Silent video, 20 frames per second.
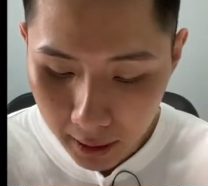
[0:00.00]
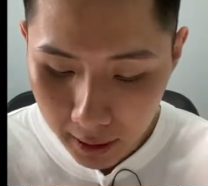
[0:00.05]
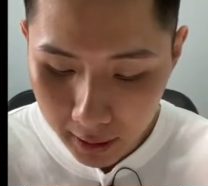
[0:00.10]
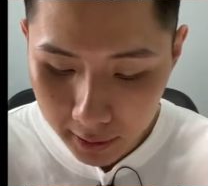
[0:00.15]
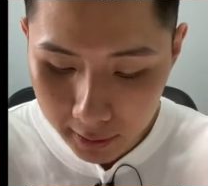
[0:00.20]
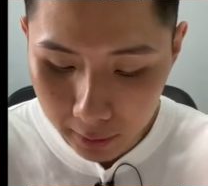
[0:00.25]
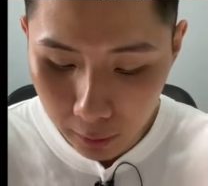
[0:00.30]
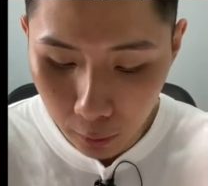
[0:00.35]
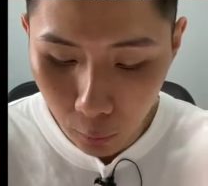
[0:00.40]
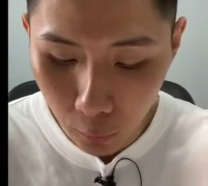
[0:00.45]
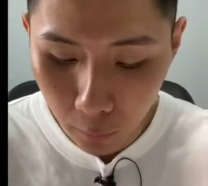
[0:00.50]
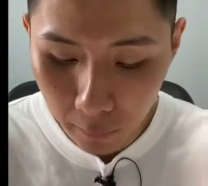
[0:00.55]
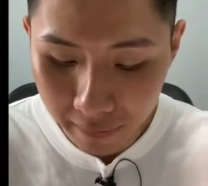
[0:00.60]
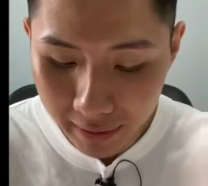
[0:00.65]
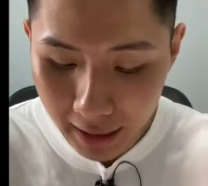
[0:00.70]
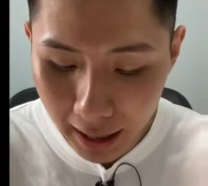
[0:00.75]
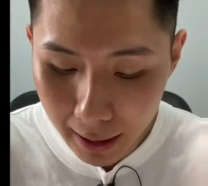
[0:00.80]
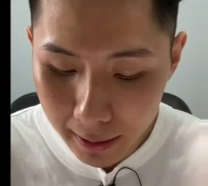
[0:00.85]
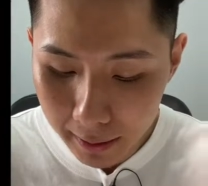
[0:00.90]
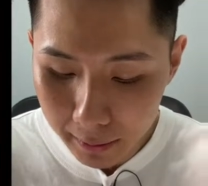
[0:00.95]
So
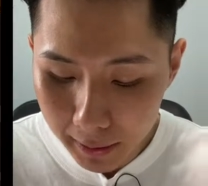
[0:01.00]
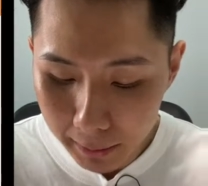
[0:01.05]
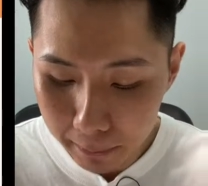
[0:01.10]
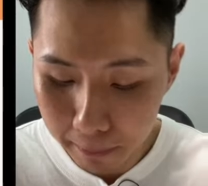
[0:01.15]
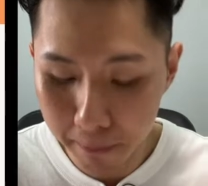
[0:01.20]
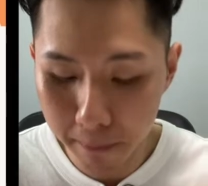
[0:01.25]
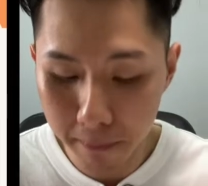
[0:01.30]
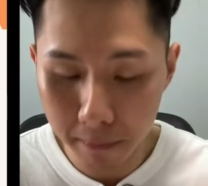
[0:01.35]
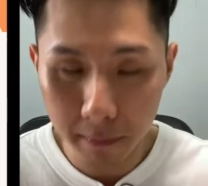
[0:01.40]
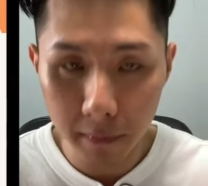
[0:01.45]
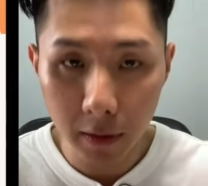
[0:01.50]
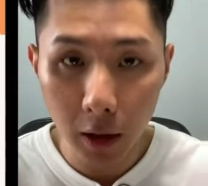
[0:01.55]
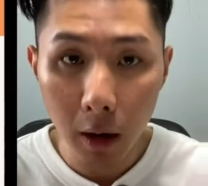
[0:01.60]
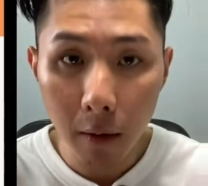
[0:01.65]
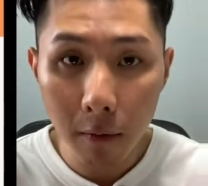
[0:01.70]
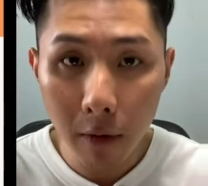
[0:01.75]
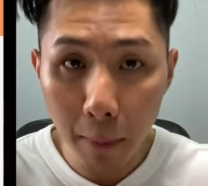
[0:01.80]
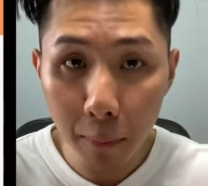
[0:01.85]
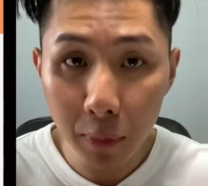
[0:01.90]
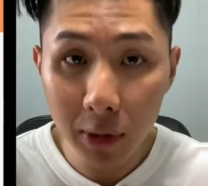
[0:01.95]
that
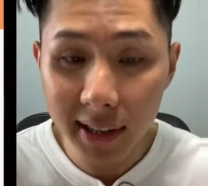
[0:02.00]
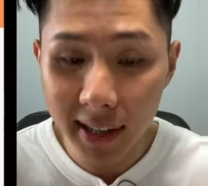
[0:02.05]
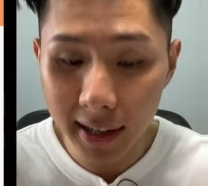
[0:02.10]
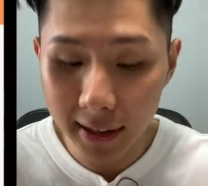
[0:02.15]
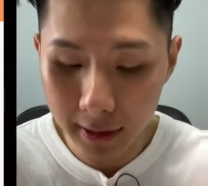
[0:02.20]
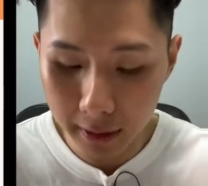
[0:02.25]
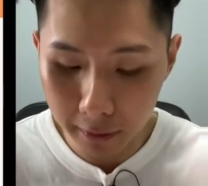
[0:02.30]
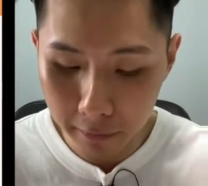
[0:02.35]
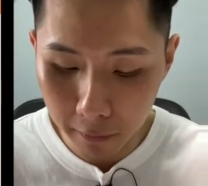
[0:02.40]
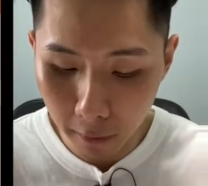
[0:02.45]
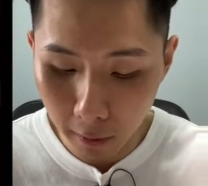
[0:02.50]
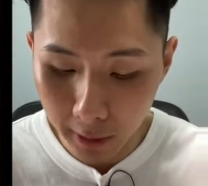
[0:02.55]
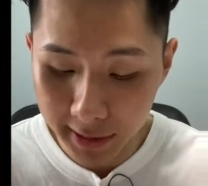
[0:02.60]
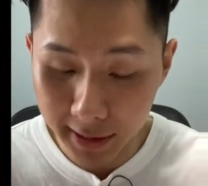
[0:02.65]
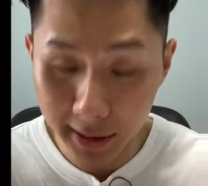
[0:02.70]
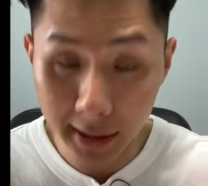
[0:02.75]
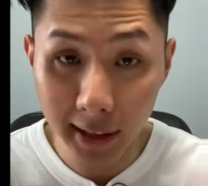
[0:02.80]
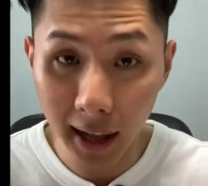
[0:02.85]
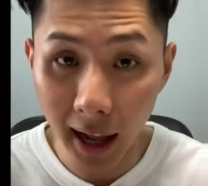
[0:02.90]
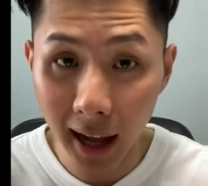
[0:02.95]
represents the force
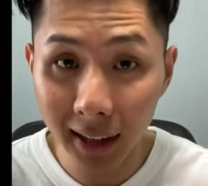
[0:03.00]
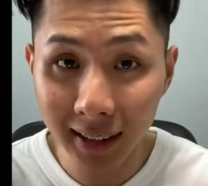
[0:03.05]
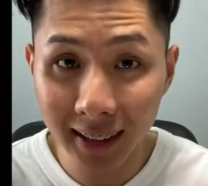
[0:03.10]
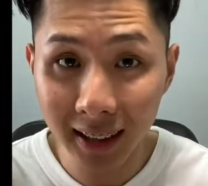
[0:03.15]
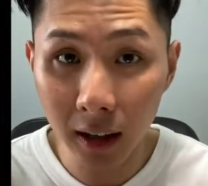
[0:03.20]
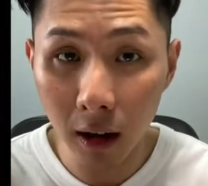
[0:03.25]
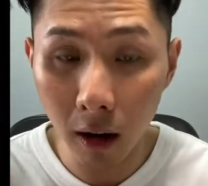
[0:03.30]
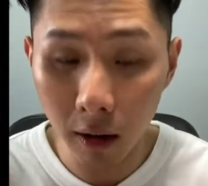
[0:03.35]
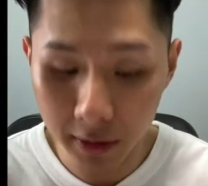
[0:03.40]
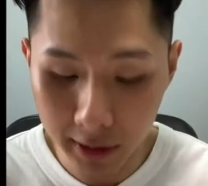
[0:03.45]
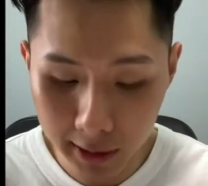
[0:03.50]
that is acting on the